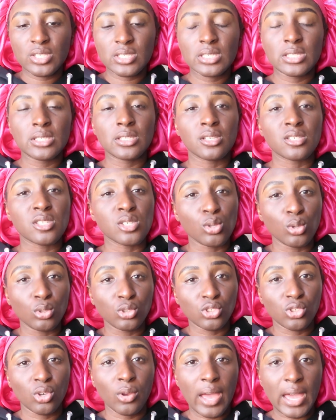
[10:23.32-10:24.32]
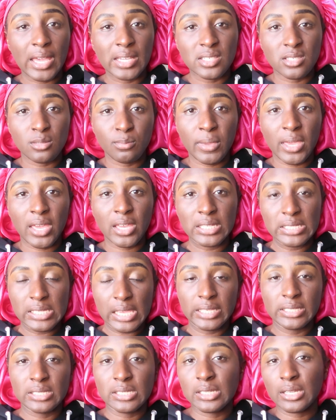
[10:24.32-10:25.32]
just in the social aspect,
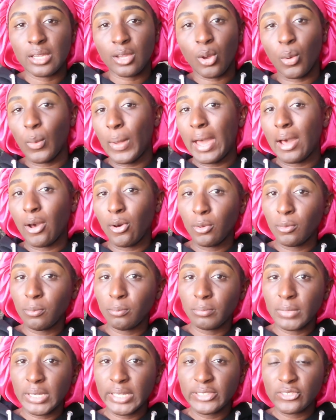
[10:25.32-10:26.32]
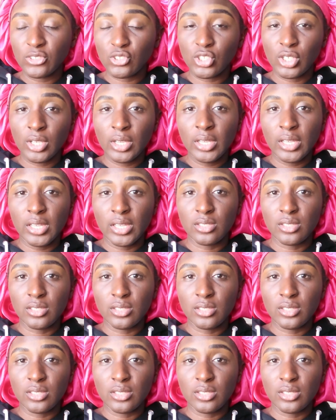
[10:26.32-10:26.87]
I didn't go out much.